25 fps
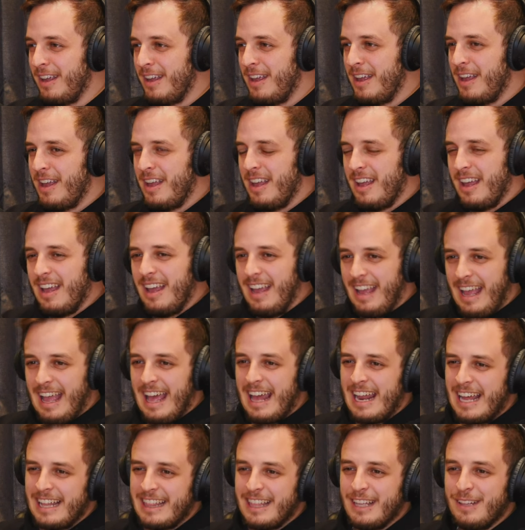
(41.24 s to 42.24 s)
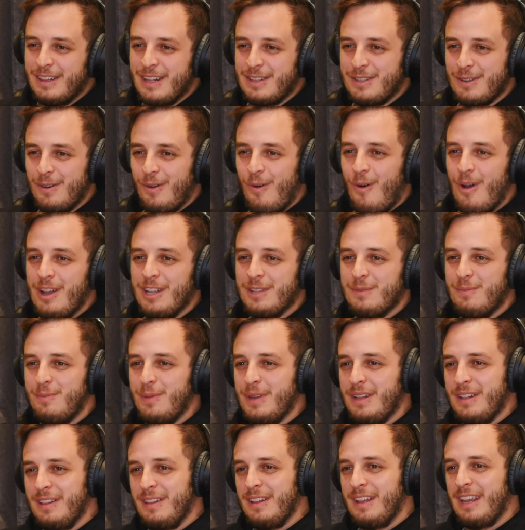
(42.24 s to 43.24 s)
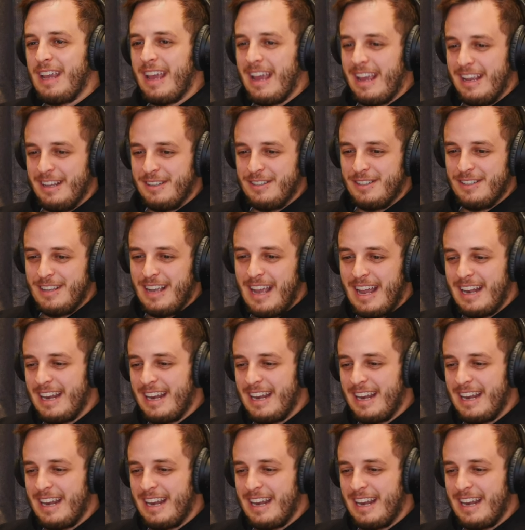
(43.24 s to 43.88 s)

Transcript: Mm-hmm. And I think that's always been the case.